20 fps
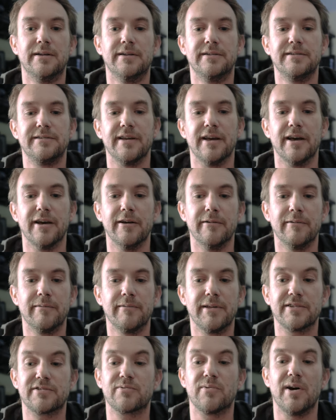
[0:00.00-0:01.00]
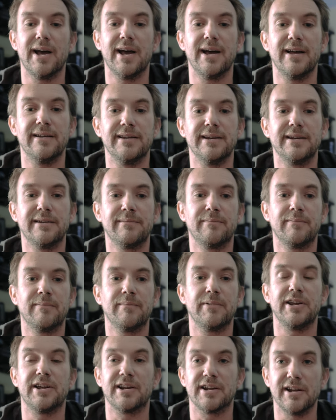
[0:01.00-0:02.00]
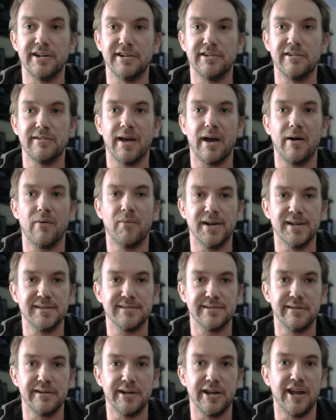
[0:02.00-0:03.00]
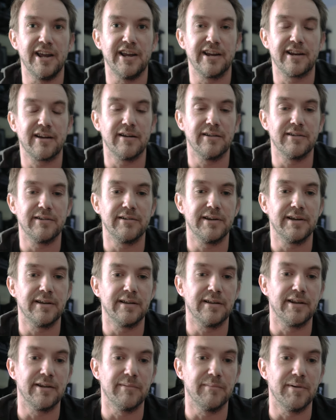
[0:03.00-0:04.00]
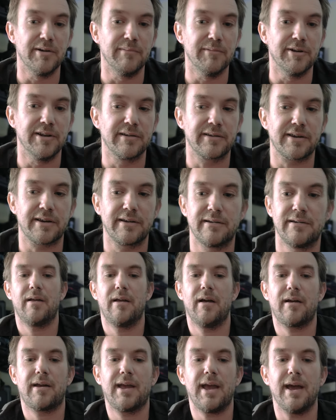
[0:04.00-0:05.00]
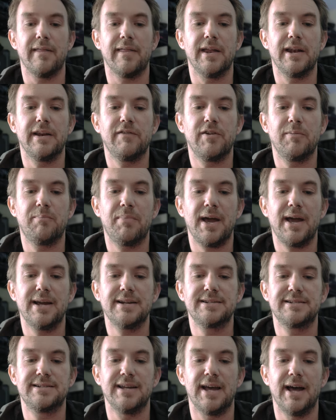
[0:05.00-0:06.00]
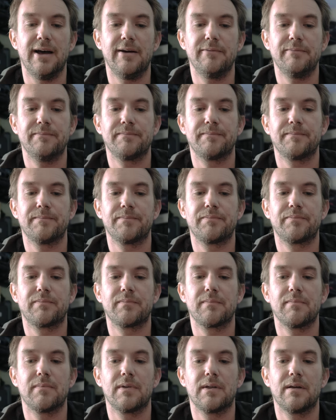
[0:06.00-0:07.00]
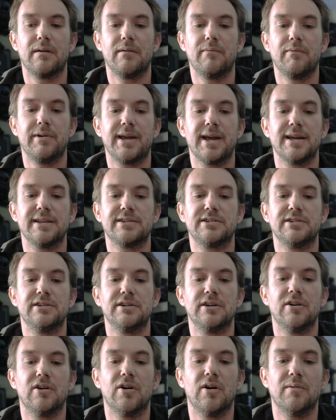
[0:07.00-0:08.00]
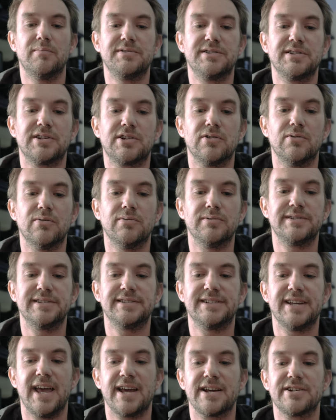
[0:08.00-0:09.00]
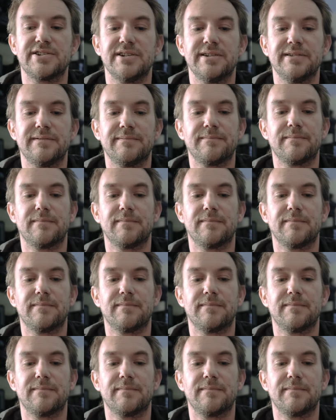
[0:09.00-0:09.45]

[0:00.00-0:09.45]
So that's quite handy, but you can only do that when it's in the air. You can't do it at the moment. Okay, then if you page down, we get to obstacle detection.